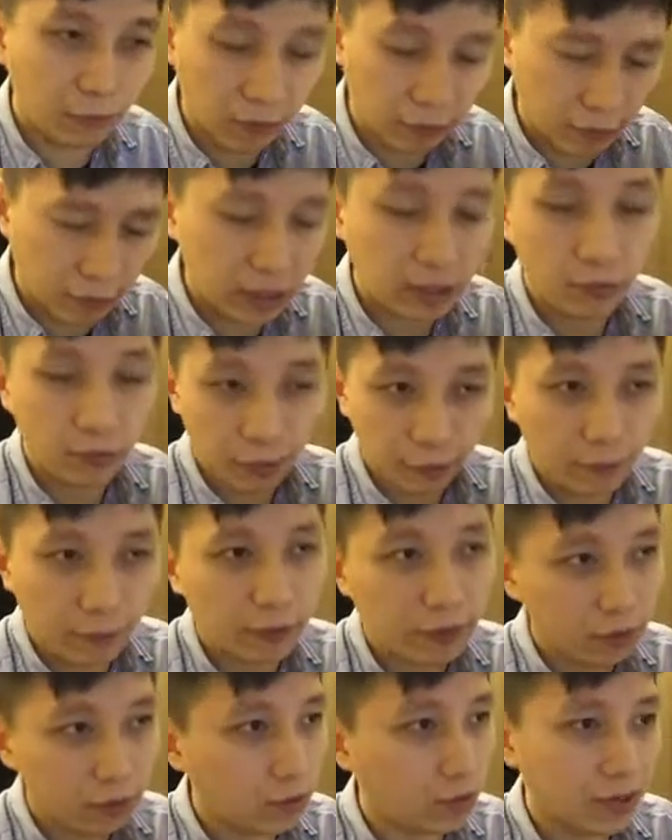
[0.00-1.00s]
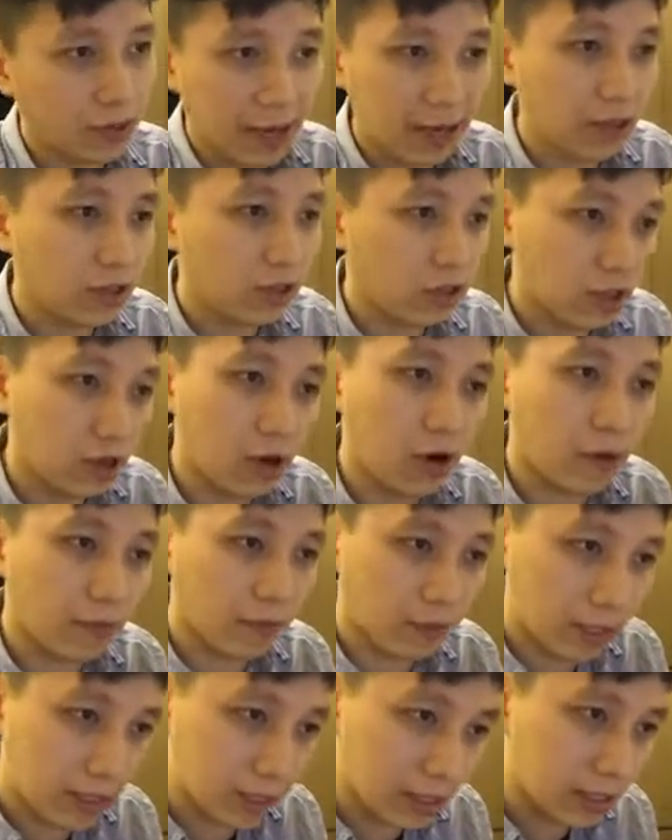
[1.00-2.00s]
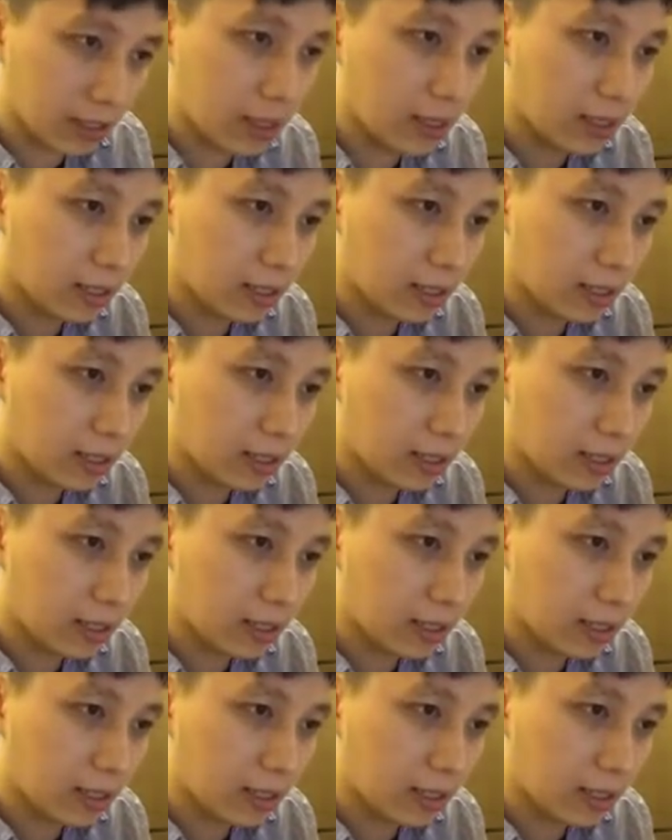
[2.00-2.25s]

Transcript: is referring to the energy of these